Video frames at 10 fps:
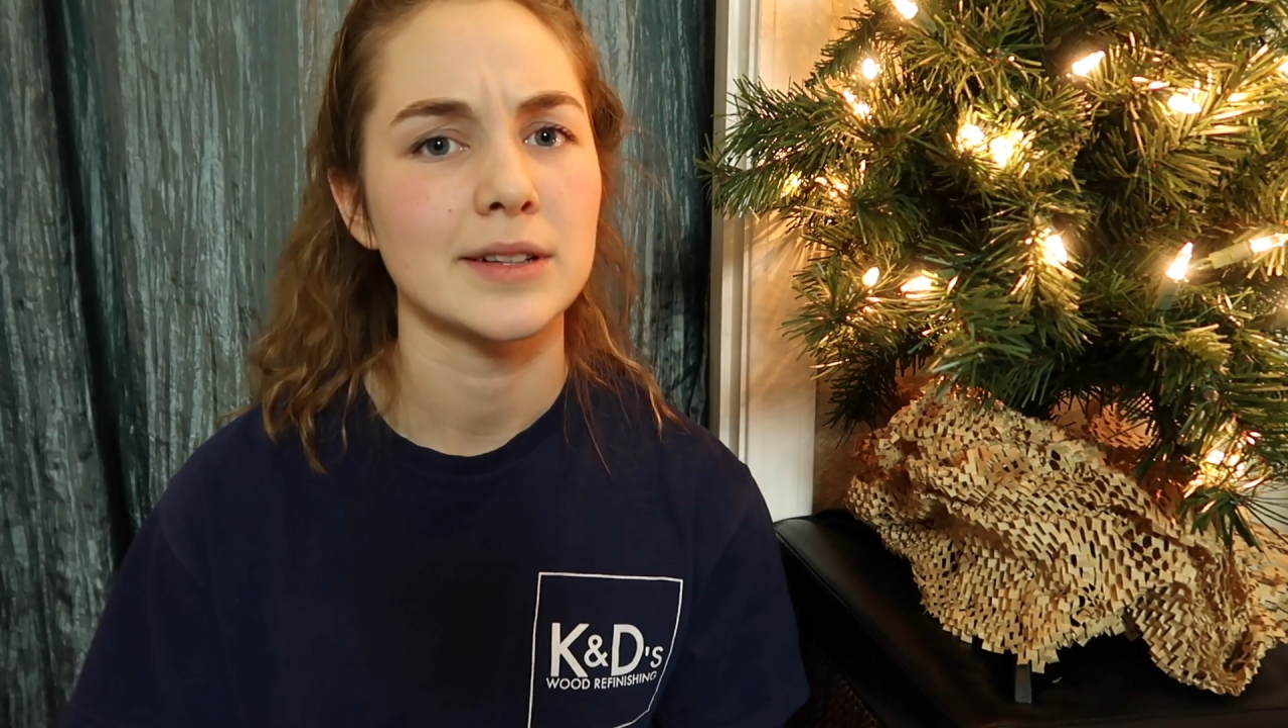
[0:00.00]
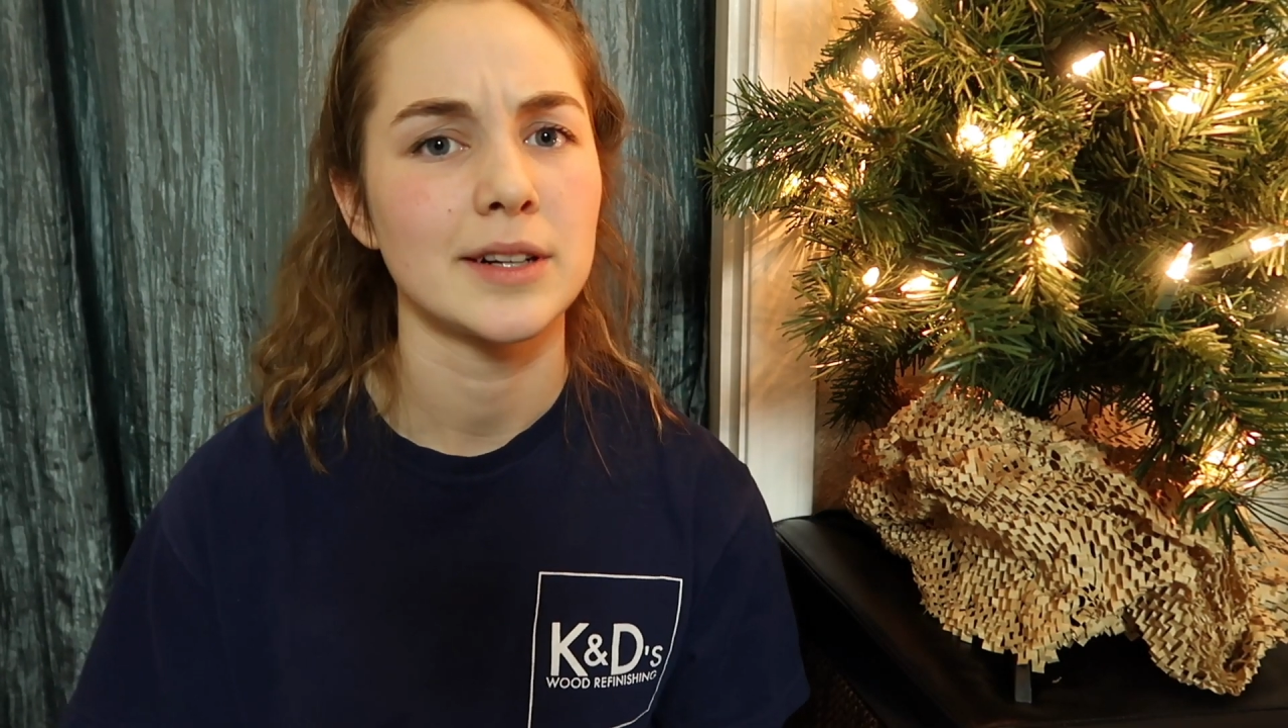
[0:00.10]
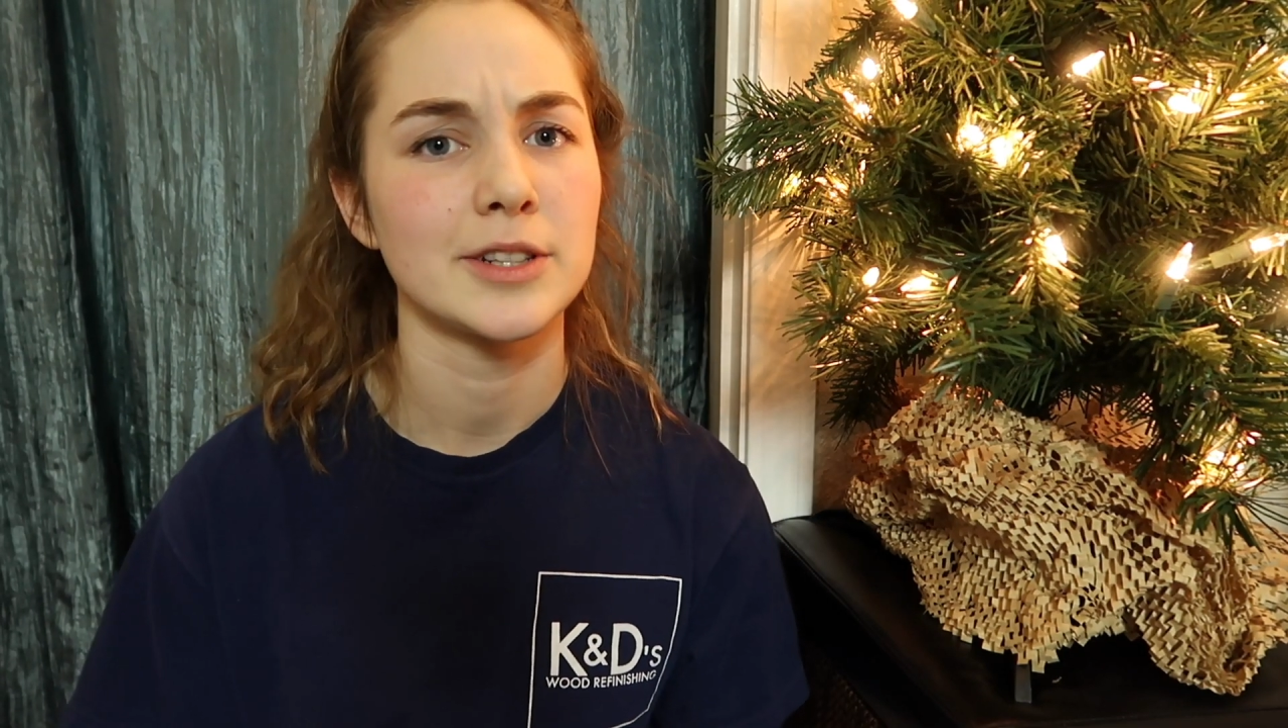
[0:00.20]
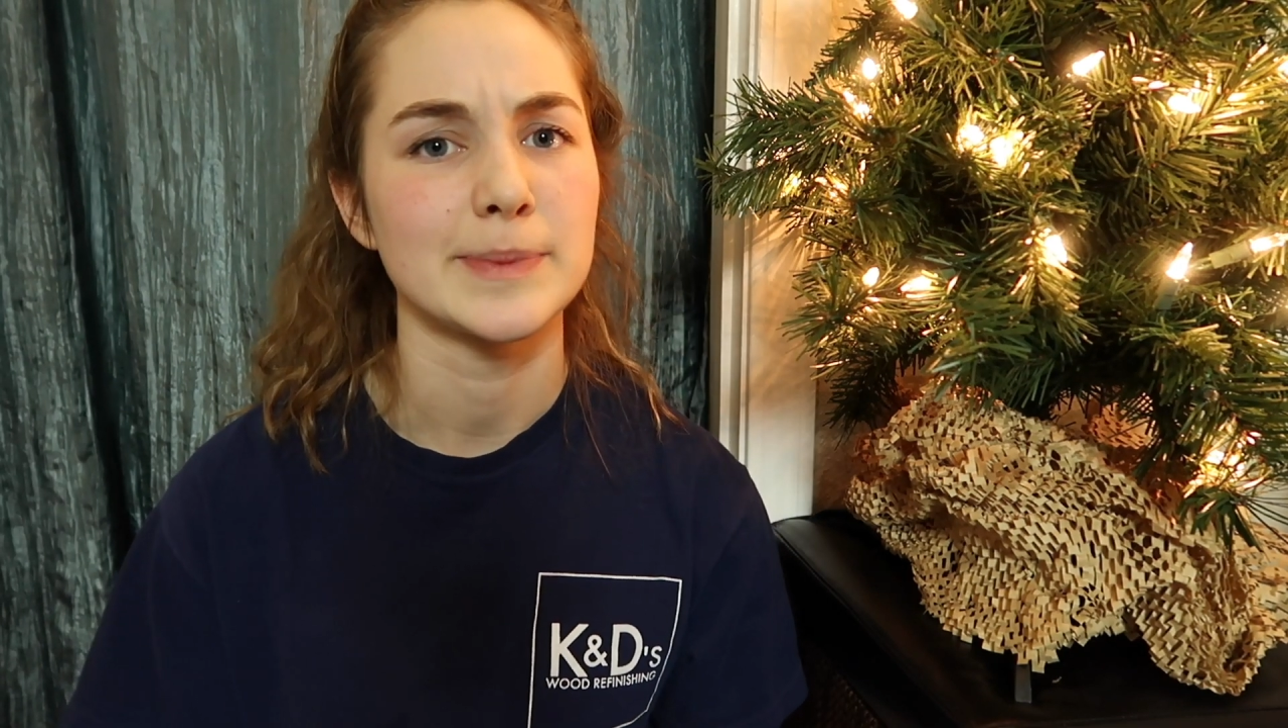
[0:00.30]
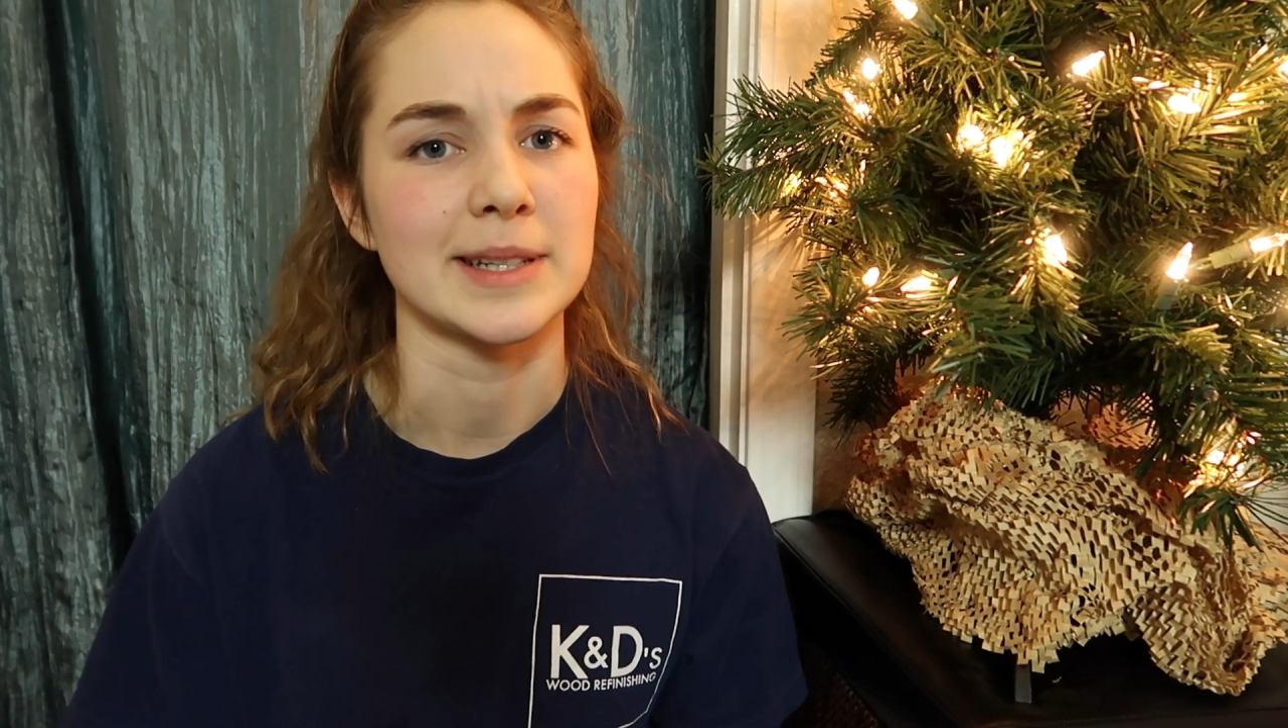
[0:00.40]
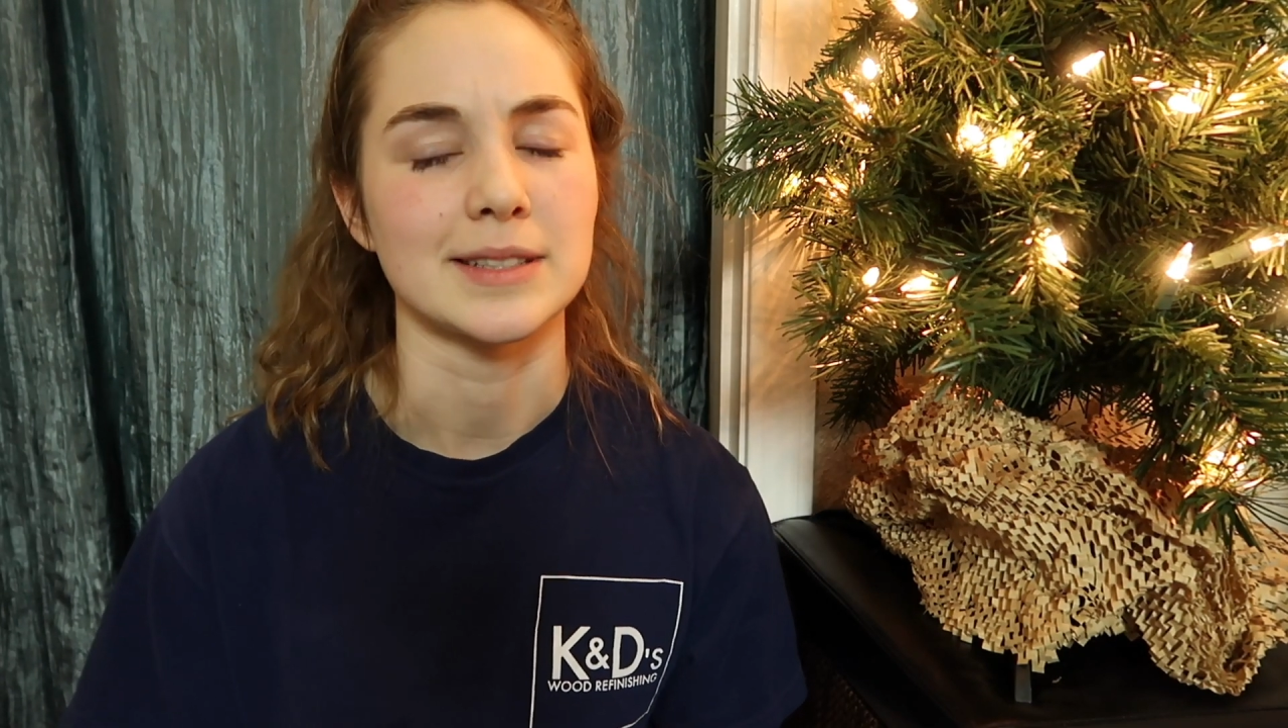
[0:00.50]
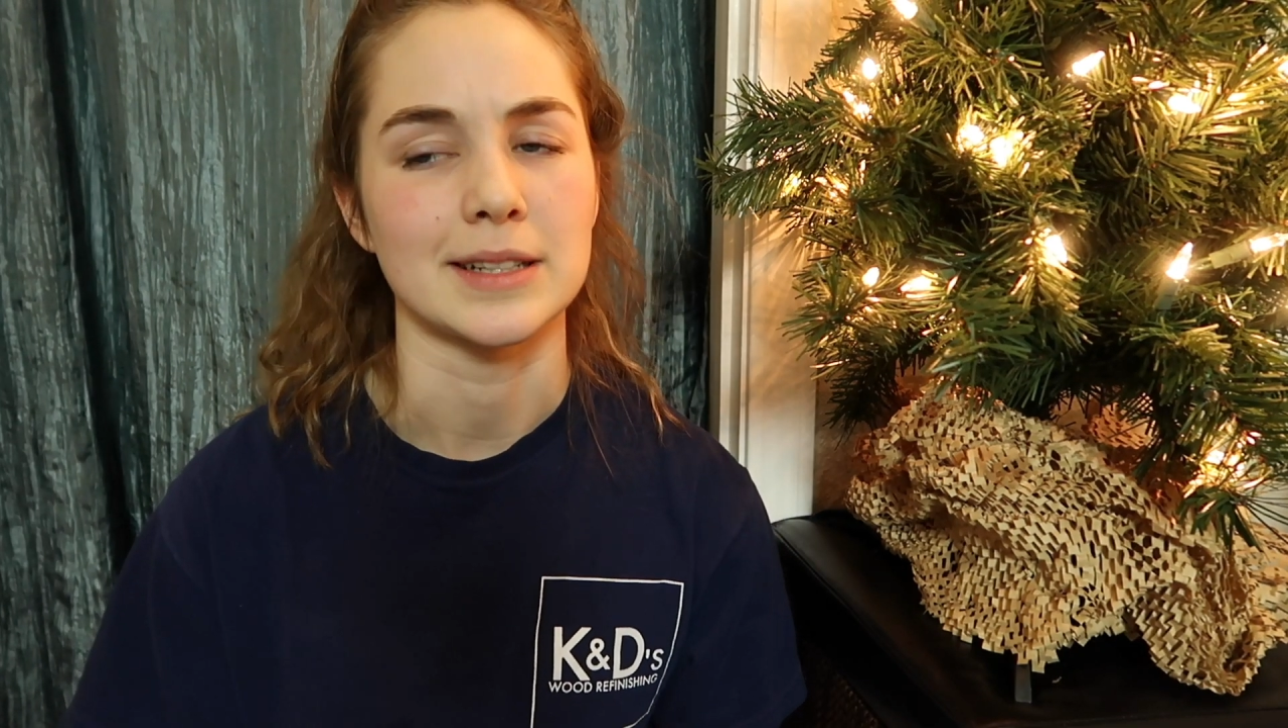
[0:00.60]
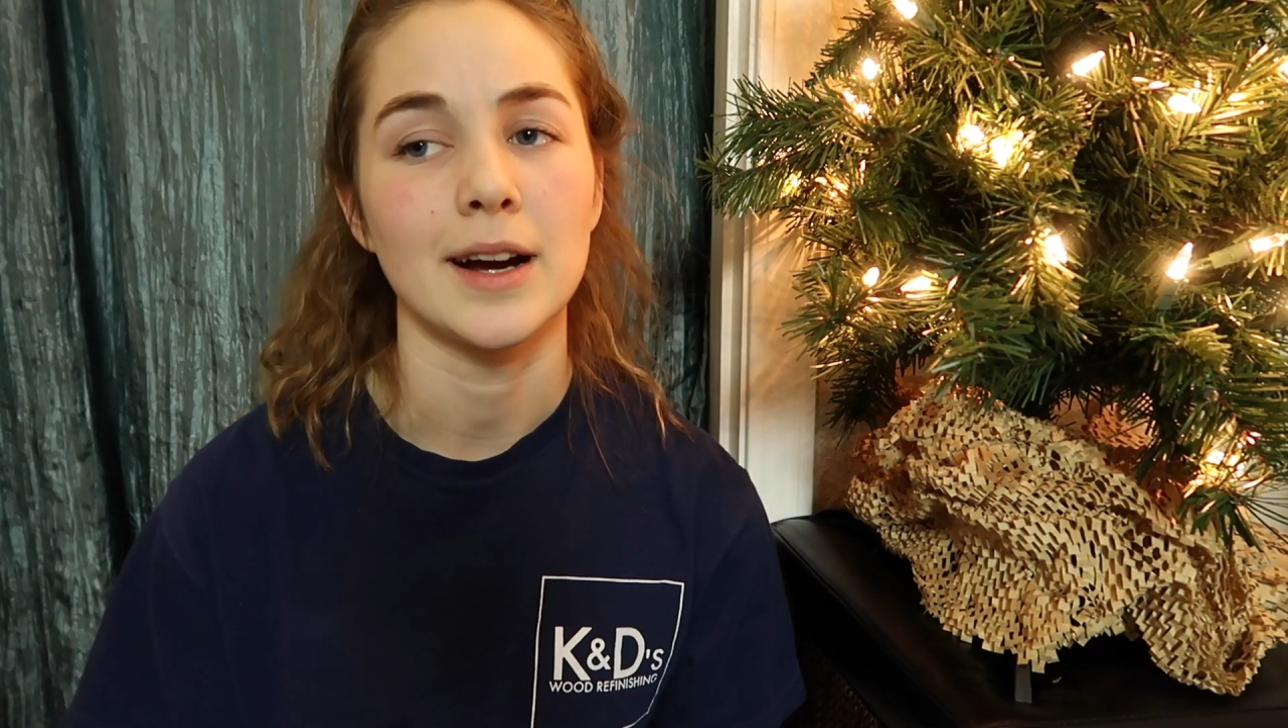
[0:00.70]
clothes because